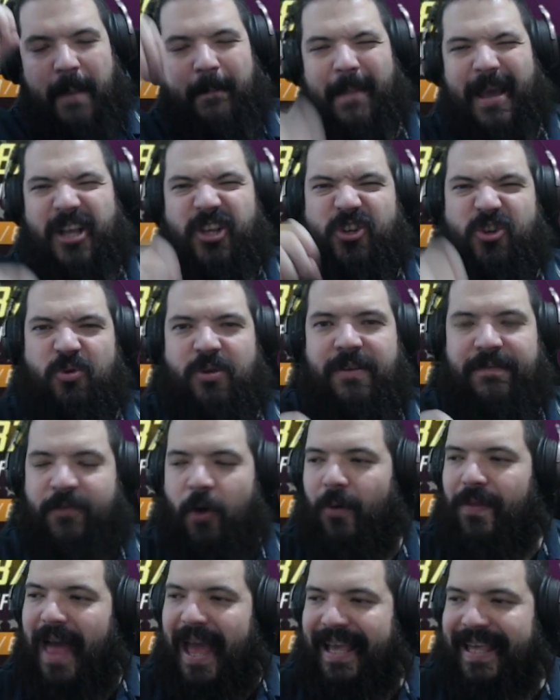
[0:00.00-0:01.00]
make sure you've
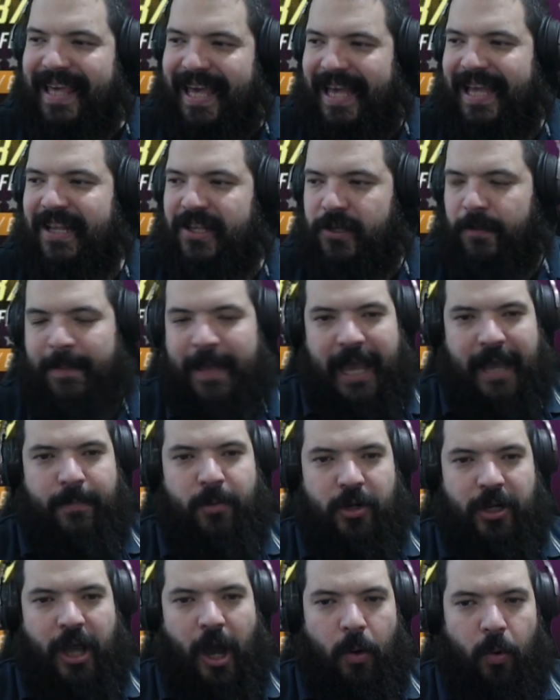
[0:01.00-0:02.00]
got that gear to be
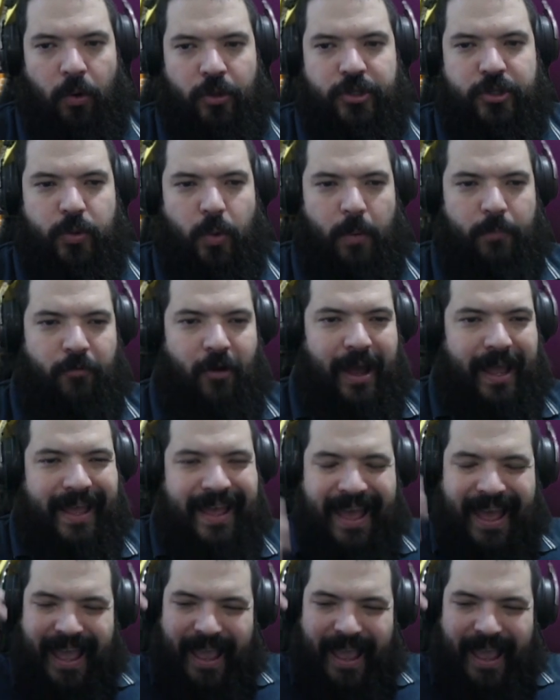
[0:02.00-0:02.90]
able to go onto them, right?